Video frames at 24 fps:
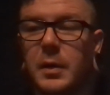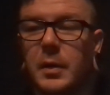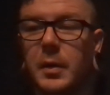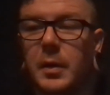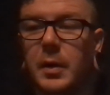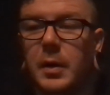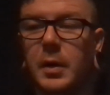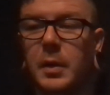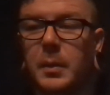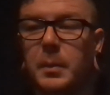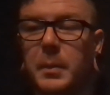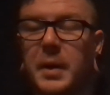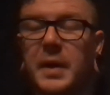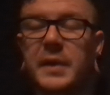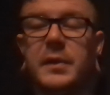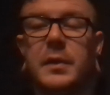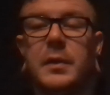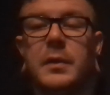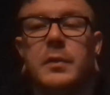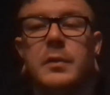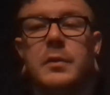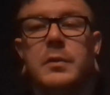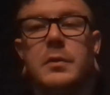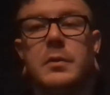a
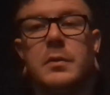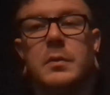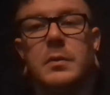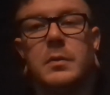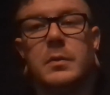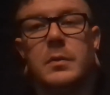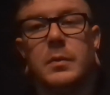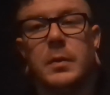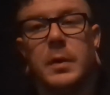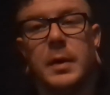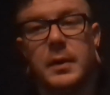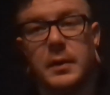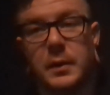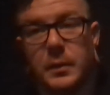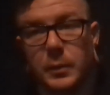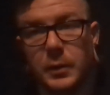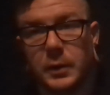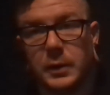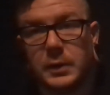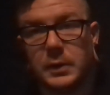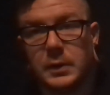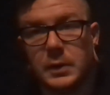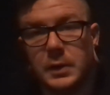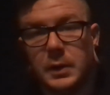message
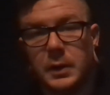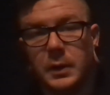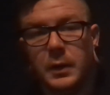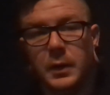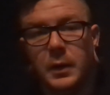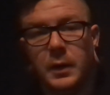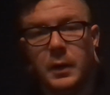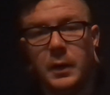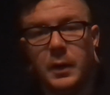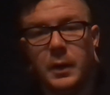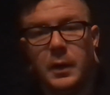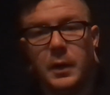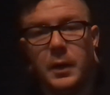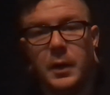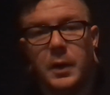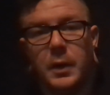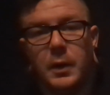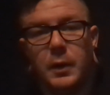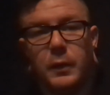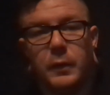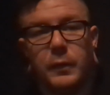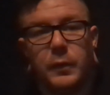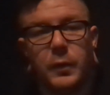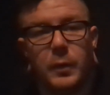randomly
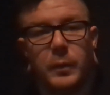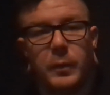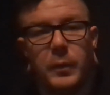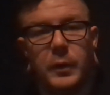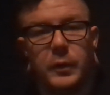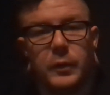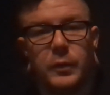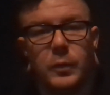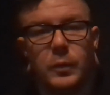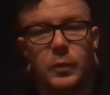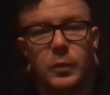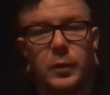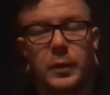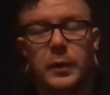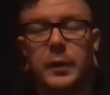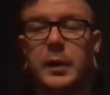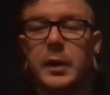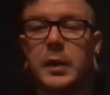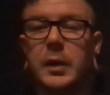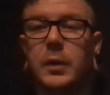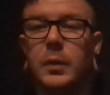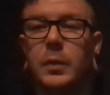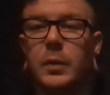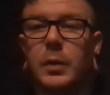from this really
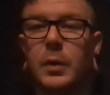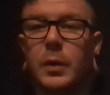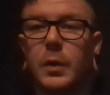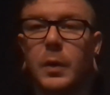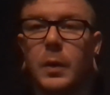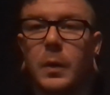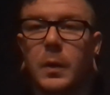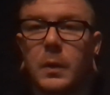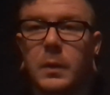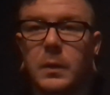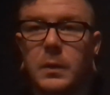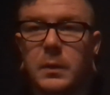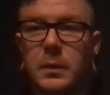cute girl